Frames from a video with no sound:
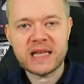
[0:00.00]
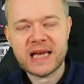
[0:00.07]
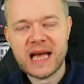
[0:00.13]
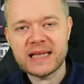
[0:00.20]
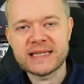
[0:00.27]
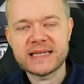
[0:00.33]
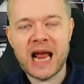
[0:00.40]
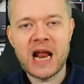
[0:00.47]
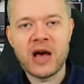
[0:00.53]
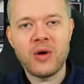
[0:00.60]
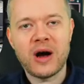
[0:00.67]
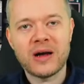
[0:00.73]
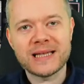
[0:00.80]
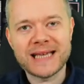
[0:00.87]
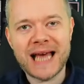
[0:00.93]
Cancelo
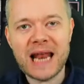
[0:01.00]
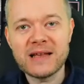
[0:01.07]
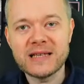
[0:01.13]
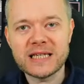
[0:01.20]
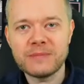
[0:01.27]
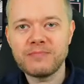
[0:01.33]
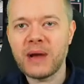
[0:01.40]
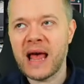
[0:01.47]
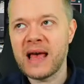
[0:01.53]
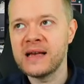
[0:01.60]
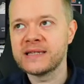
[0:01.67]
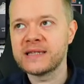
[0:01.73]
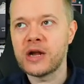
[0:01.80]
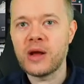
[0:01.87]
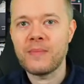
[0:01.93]
are talented
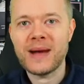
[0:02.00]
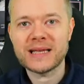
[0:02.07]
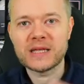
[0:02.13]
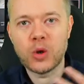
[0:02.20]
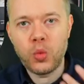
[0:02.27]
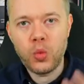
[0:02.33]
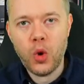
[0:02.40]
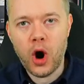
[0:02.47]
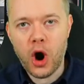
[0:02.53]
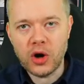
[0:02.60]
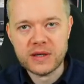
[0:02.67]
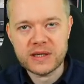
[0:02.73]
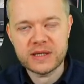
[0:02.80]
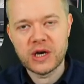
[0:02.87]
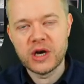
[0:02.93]
players that, no matter
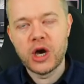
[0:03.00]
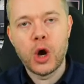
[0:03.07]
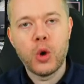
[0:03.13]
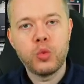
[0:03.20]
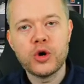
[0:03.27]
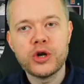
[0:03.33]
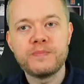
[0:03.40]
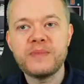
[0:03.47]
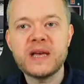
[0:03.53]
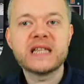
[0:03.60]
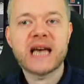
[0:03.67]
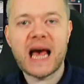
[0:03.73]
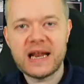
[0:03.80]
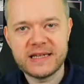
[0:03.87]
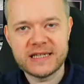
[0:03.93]
what, would be
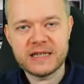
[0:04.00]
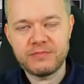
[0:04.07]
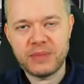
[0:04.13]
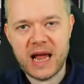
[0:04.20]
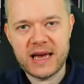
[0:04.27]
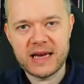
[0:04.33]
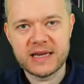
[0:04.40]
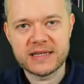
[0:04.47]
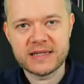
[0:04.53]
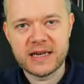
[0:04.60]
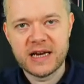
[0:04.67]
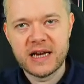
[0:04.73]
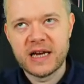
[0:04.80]
talented players.